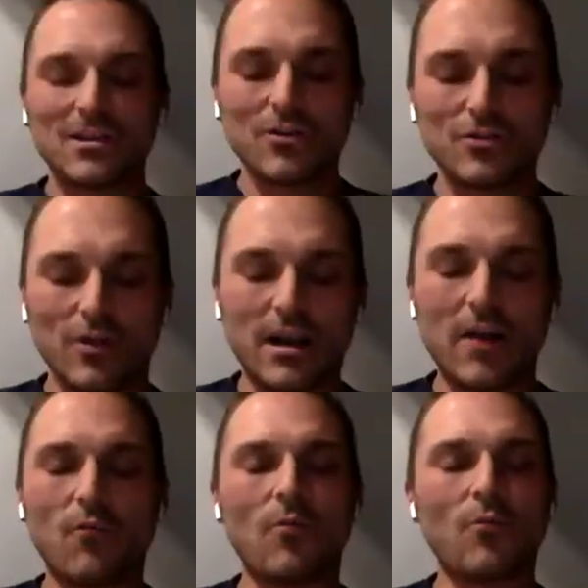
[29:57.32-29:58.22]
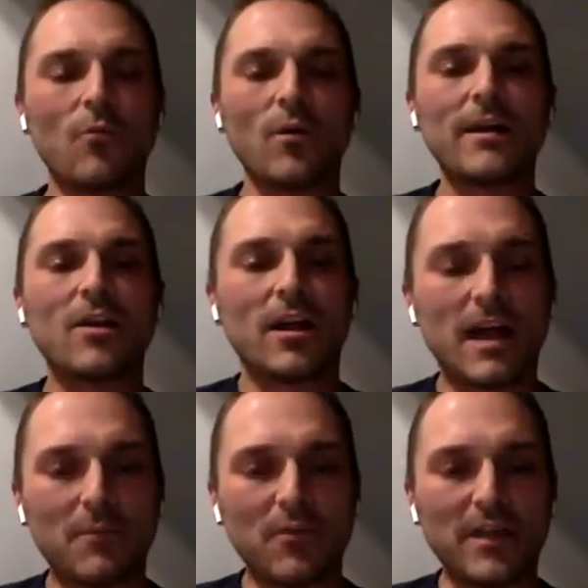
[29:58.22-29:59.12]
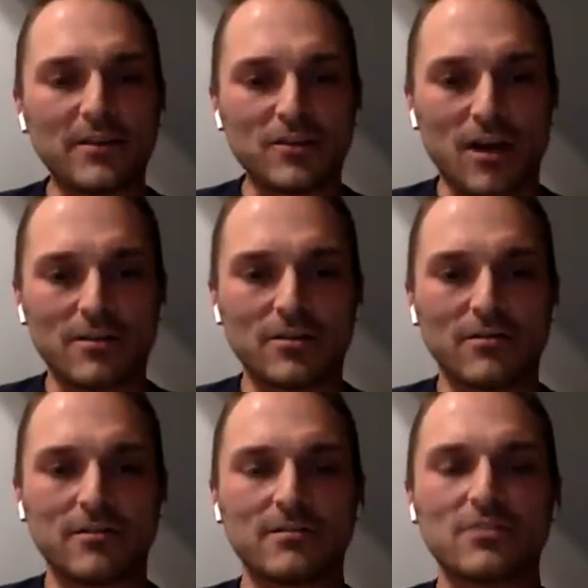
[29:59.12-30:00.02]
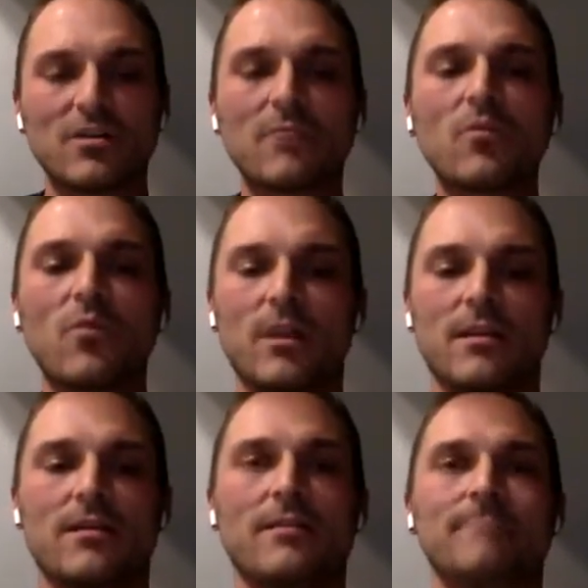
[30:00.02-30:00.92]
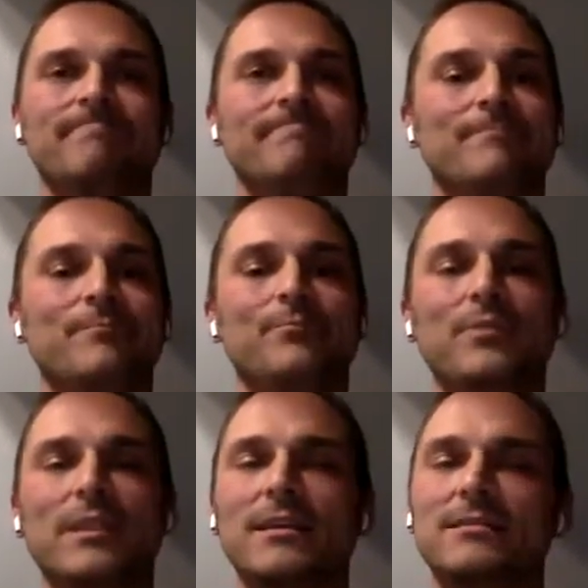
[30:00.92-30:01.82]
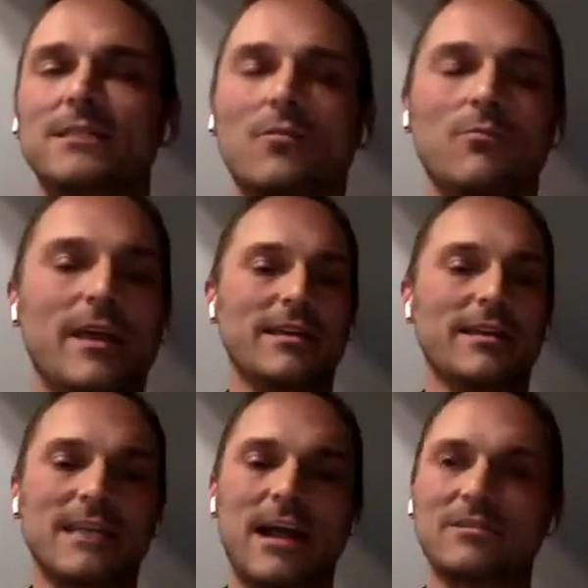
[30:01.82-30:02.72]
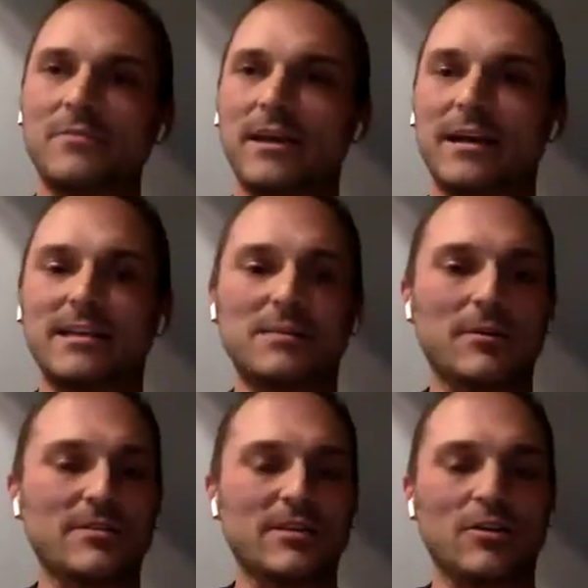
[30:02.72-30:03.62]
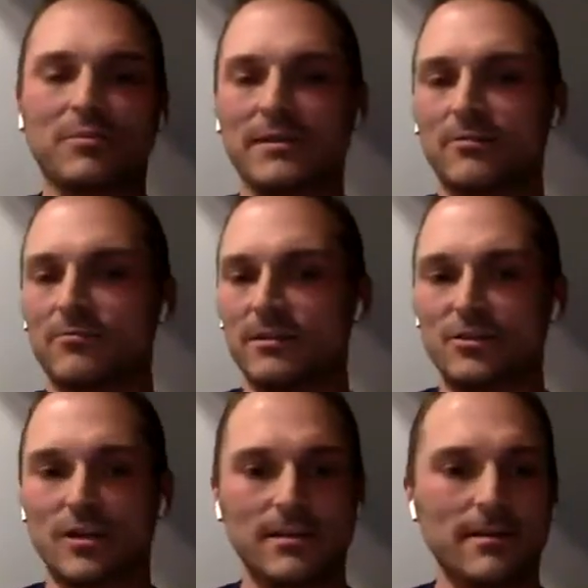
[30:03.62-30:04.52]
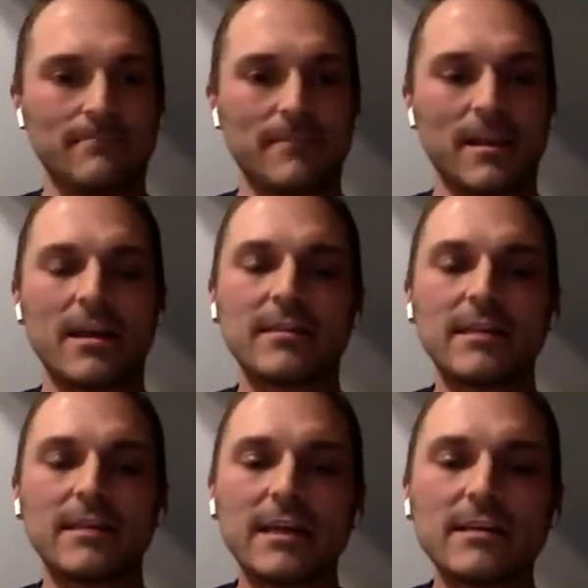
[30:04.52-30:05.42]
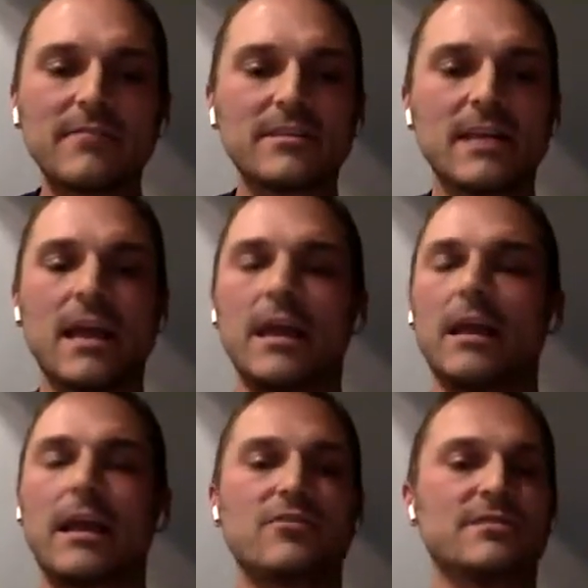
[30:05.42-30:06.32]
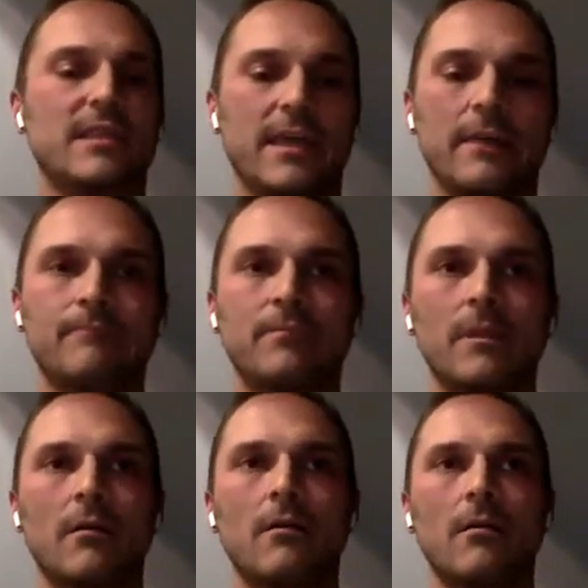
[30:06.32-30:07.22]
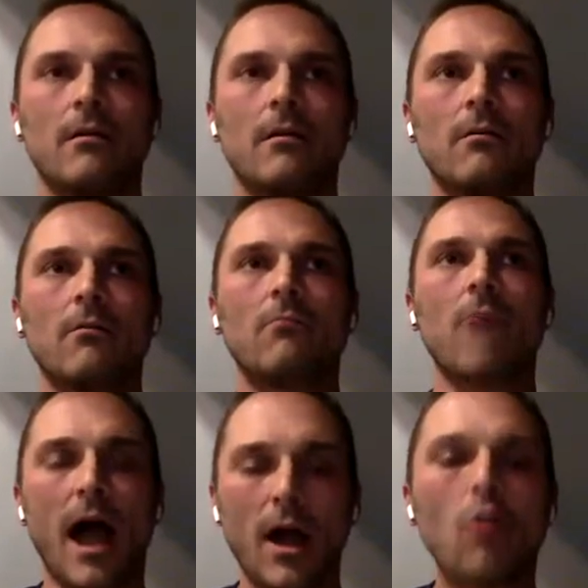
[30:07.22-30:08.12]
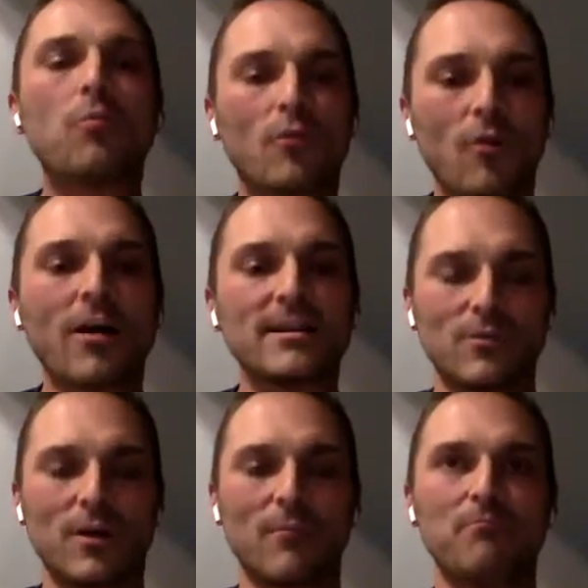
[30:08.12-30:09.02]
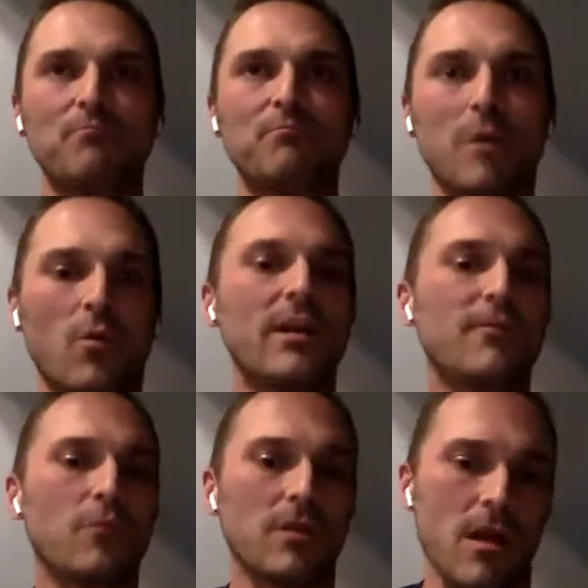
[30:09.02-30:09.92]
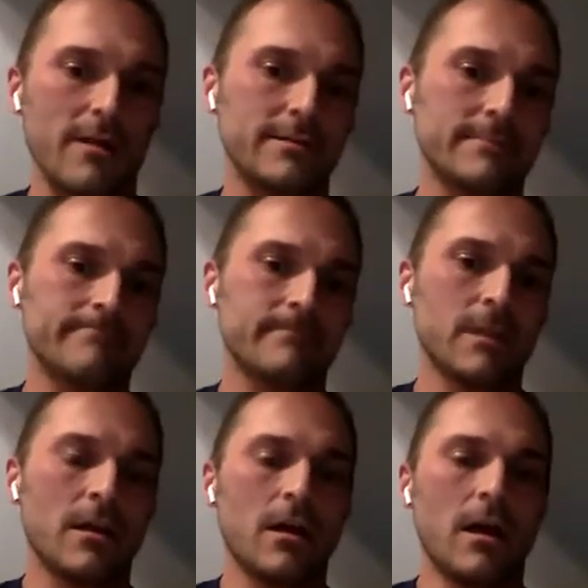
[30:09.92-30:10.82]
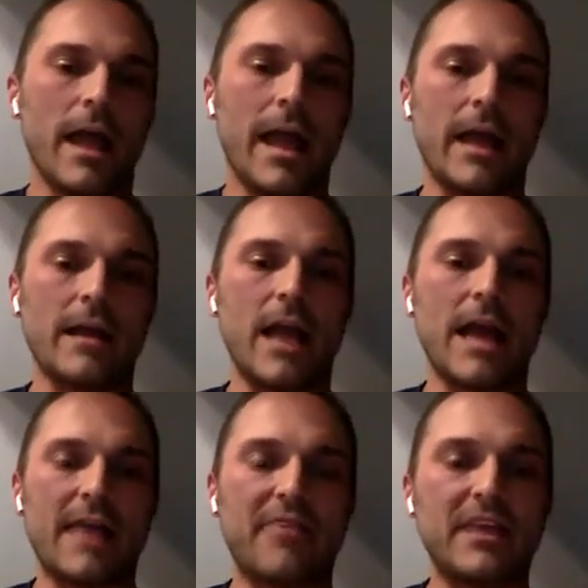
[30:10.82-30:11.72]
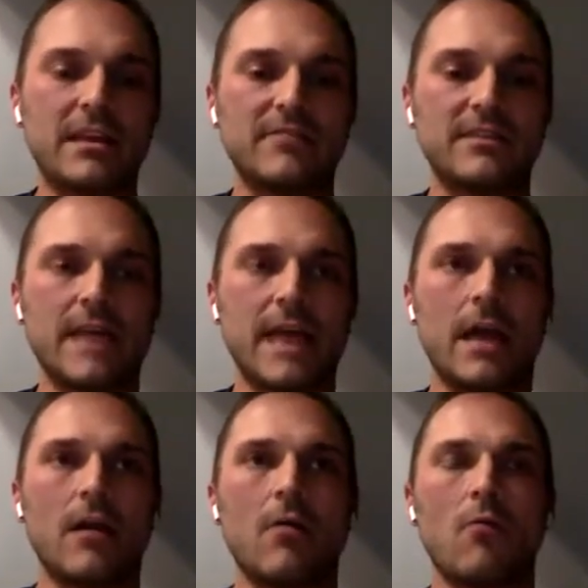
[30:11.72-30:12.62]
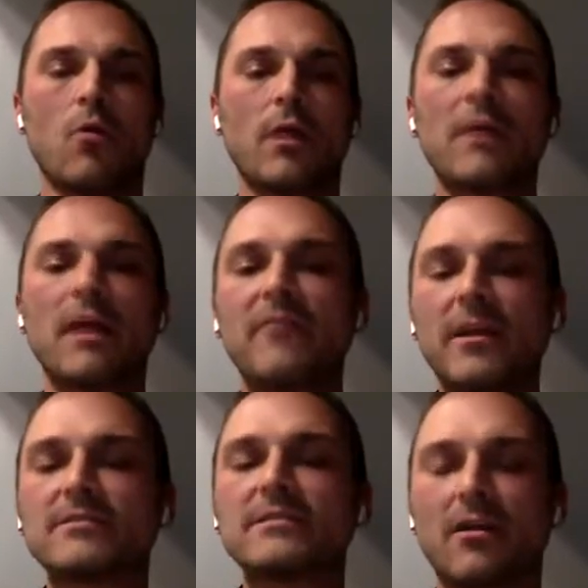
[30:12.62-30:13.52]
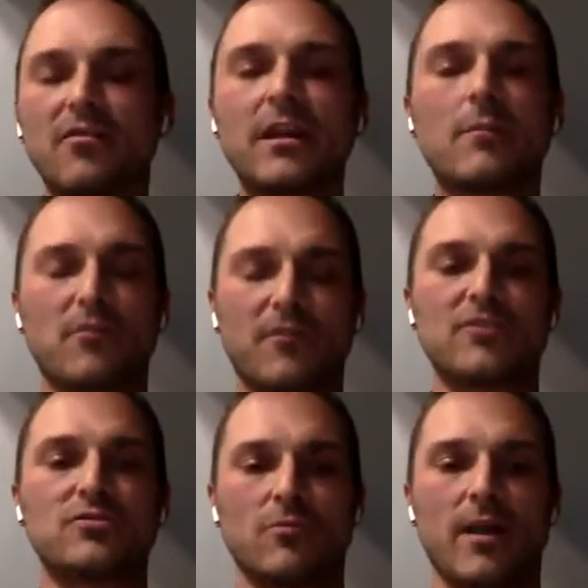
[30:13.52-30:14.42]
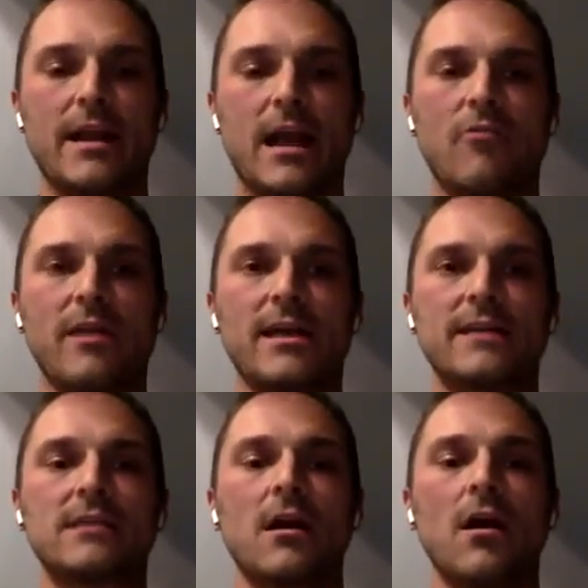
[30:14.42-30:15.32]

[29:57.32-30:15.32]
so we'll end on a couple things, Doctor. So number one, please don't this out to be a conspiracy or political agenda. And at the end of the day, here's the thing. I hope we're wrong as well, but what if we're not? And at the end of the day, one of my fears as a healthcare professional right now is